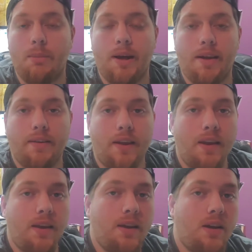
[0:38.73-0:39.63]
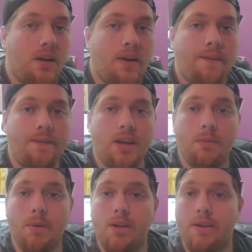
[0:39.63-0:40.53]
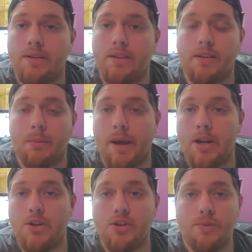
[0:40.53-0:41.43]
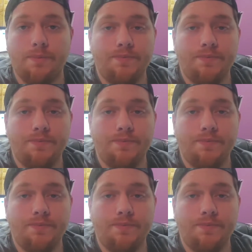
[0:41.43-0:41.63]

as a feed mill assistant manager.